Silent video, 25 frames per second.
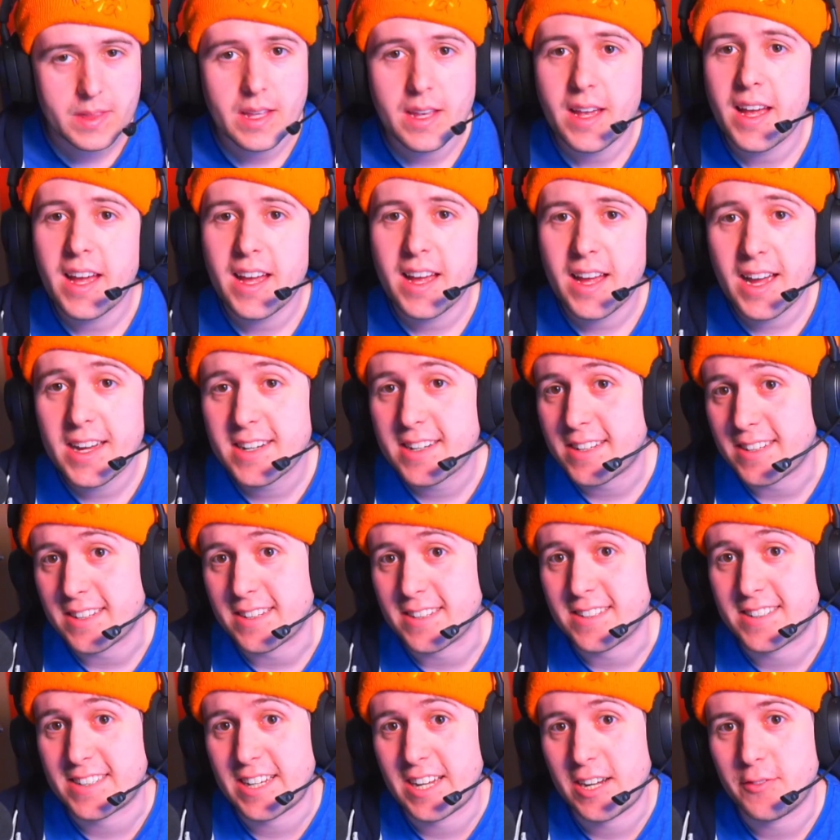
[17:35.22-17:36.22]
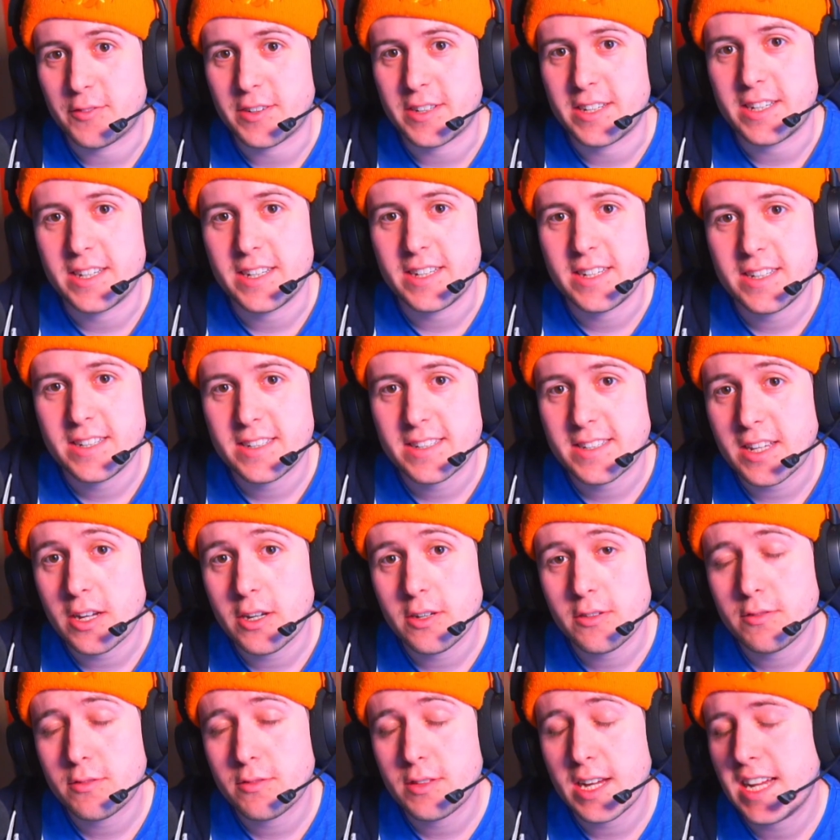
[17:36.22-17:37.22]
Editing Salvner here,
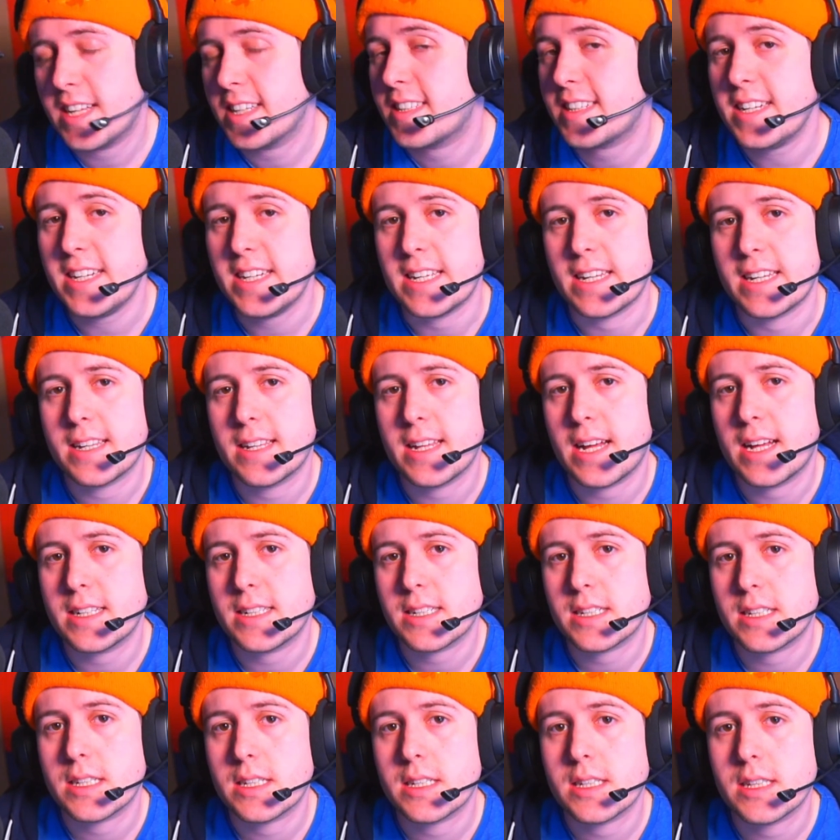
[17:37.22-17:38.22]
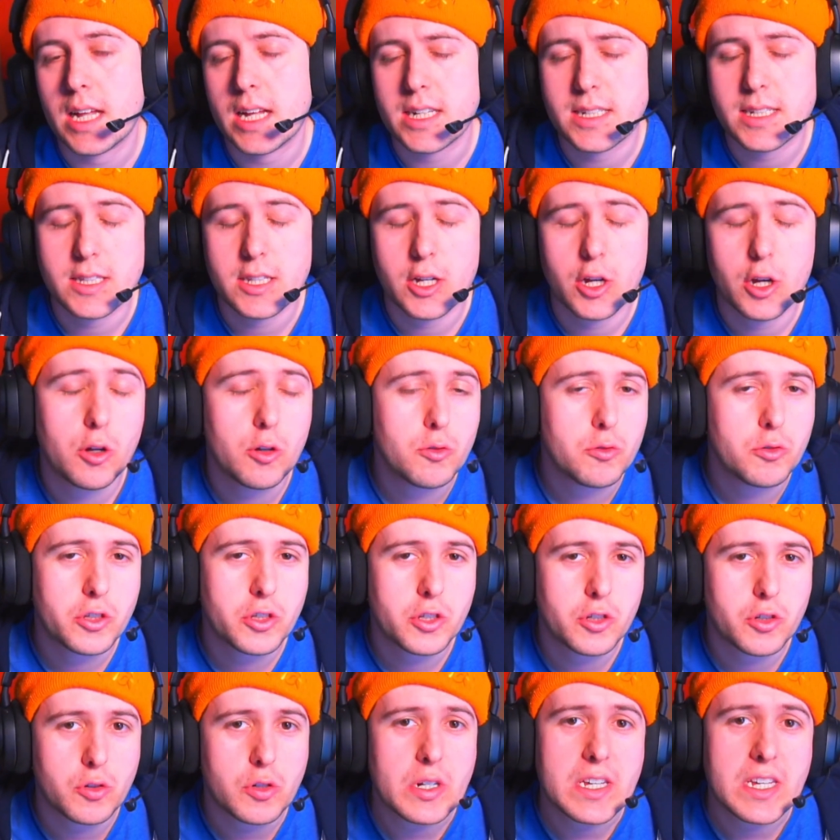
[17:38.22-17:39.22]
so that's it. That's the whole
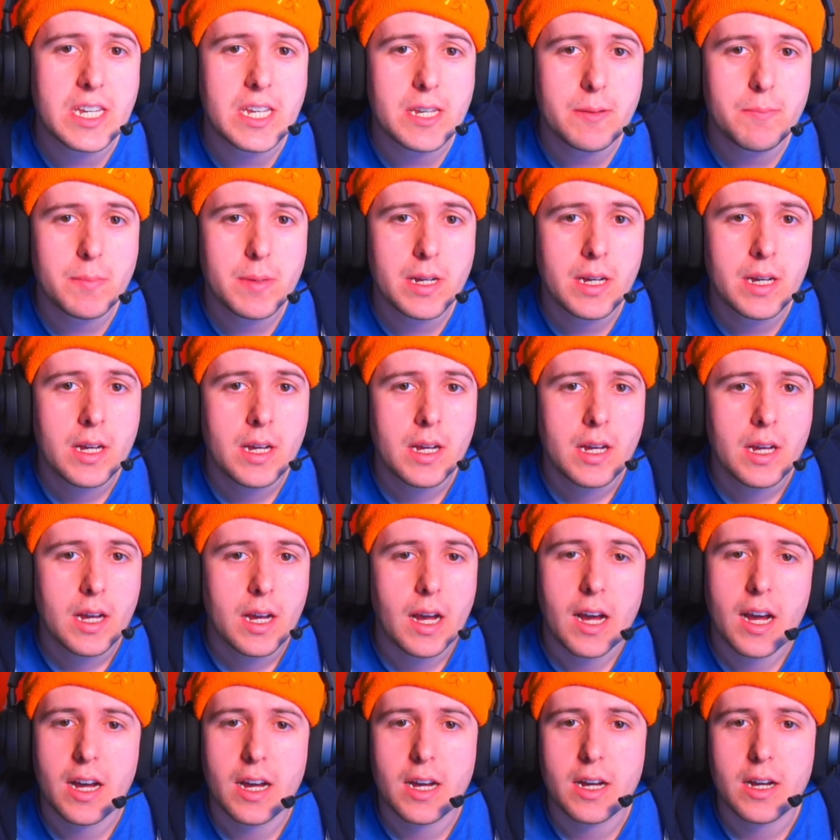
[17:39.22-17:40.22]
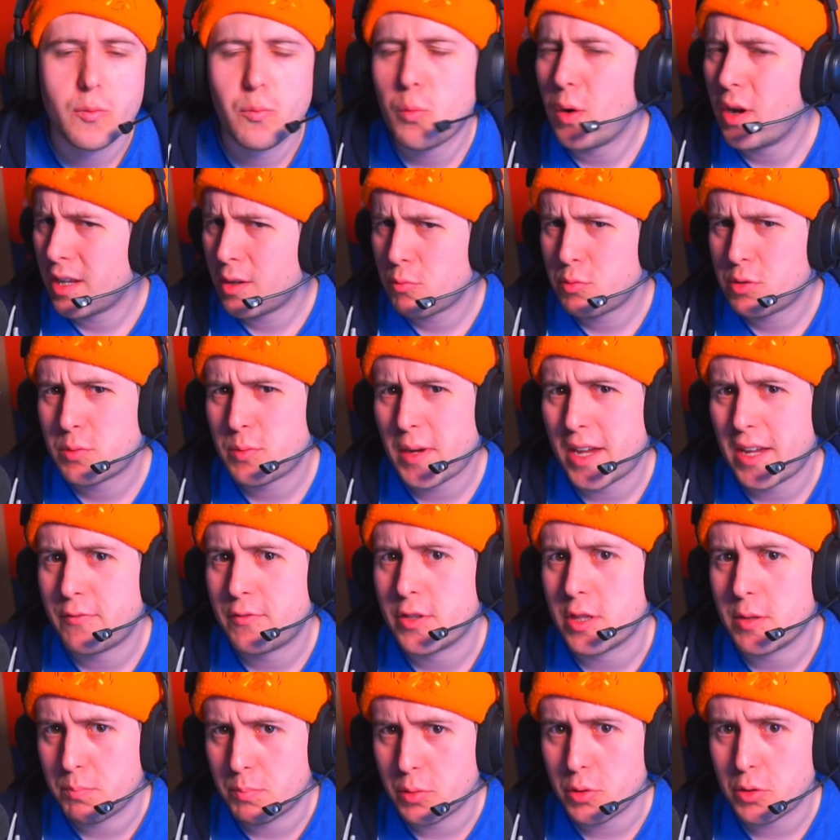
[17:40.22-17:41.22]
stream. While I was waiting for
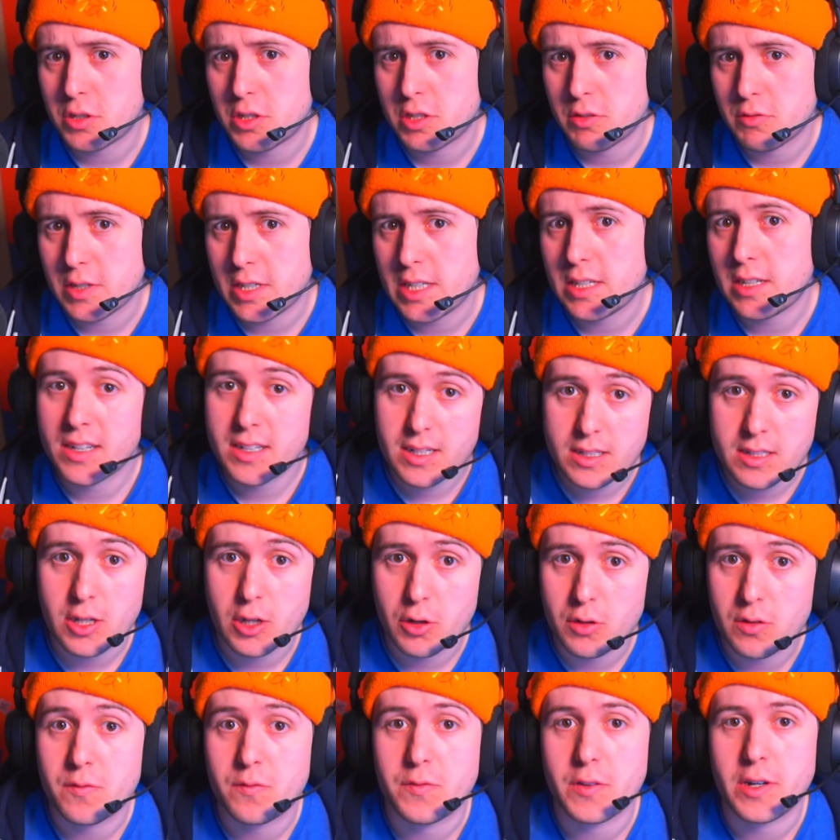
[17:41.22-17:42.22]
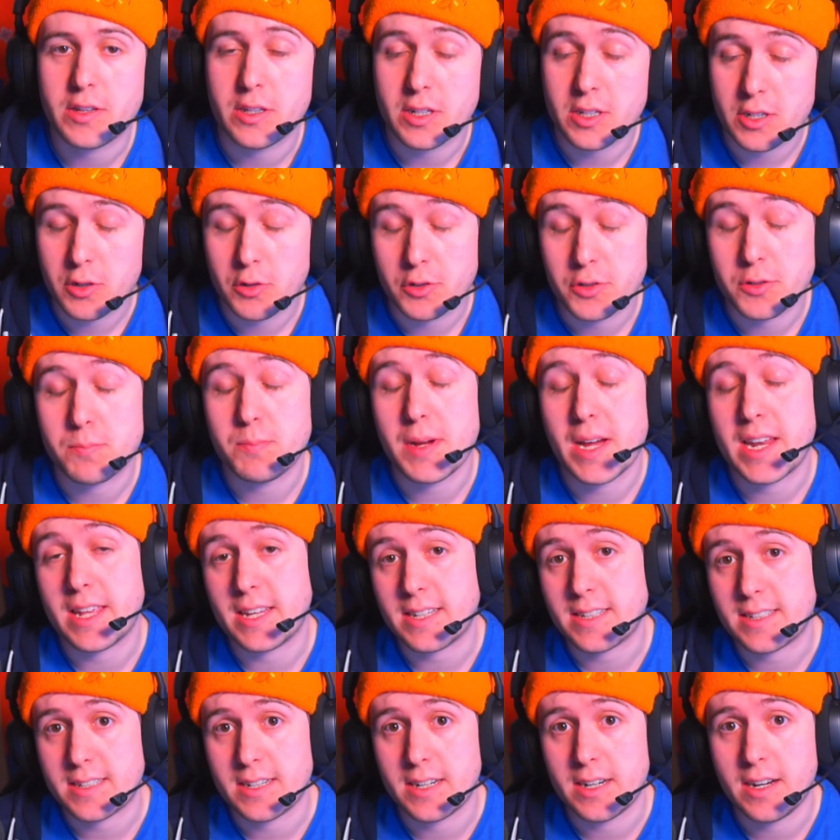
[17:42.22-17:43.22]
the book to read, I did go and find the
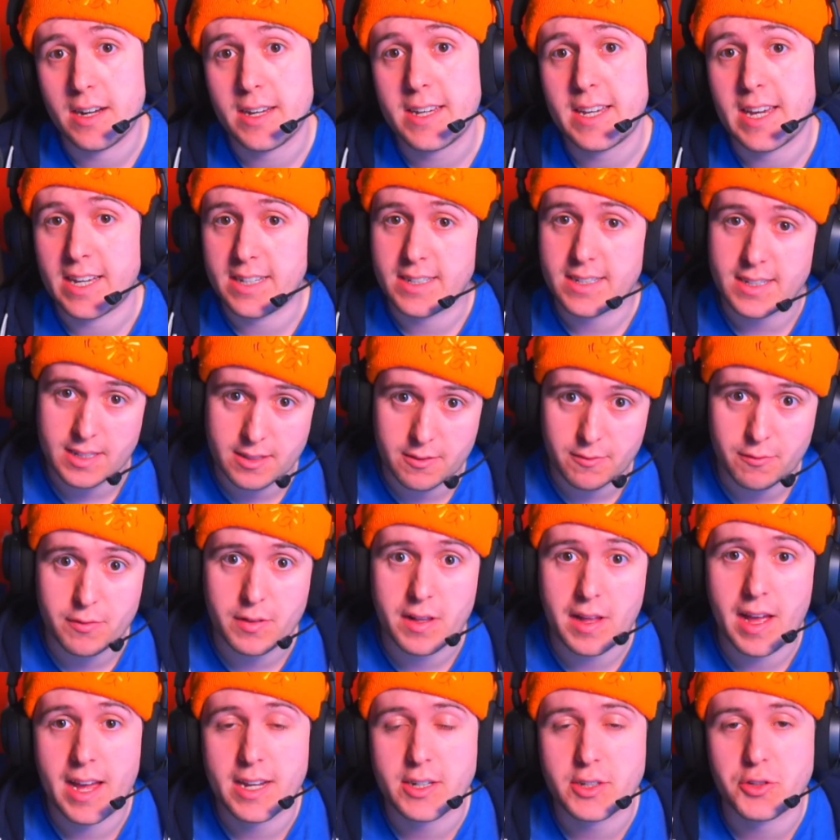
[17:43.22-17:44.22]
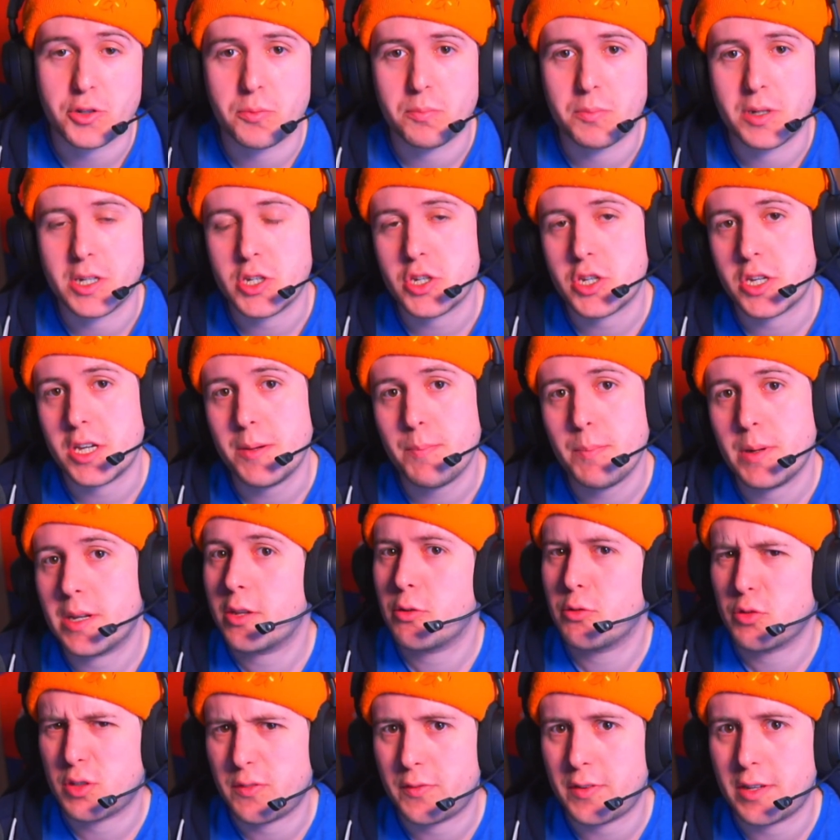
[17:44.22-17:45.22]
cosmetics guy, hence the flags on my ship. And I
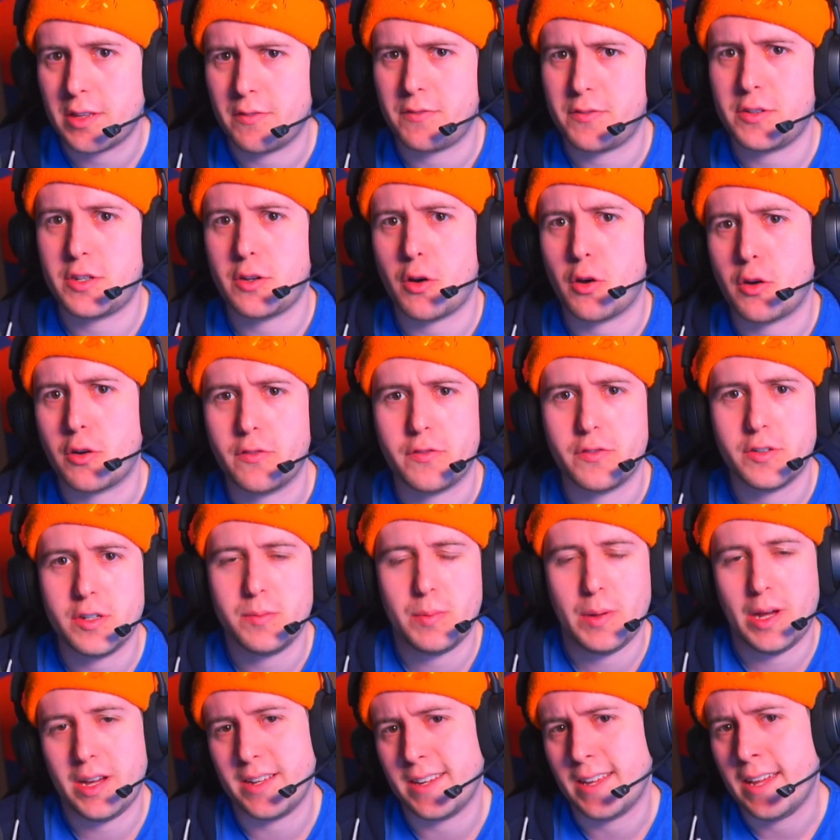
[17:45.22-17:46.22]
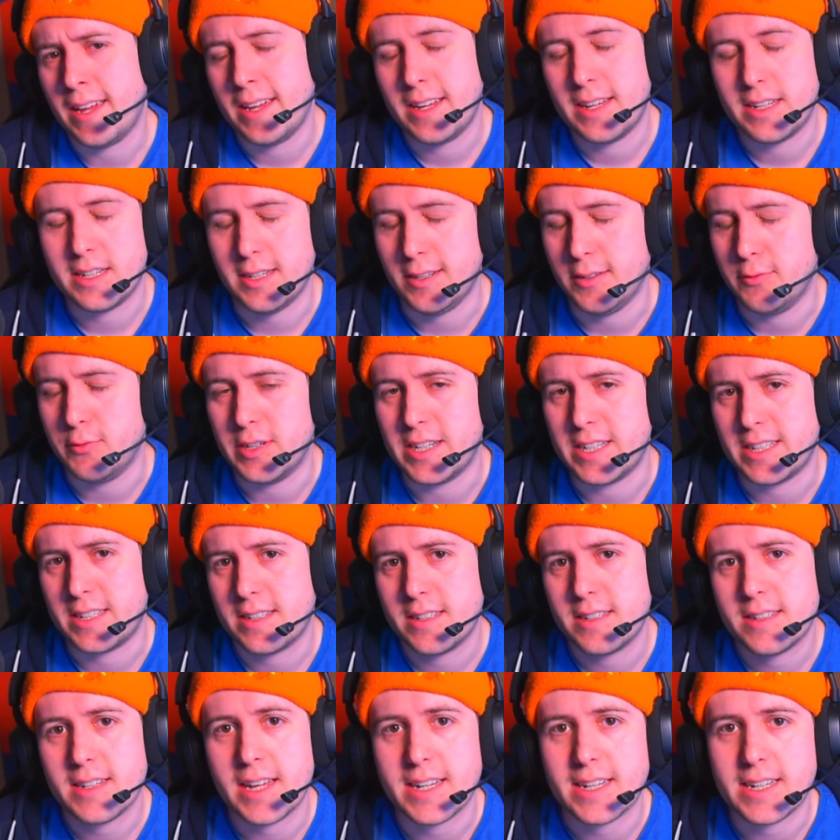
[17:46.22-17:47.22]
also found the photographer, but I didn't really
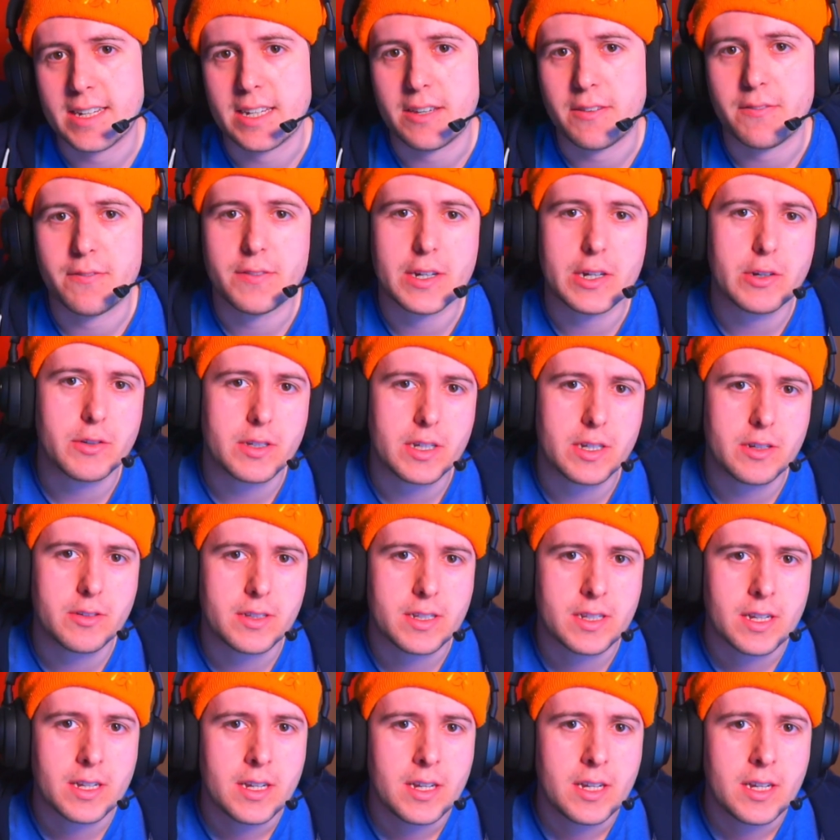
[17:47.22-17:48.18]
take any photos.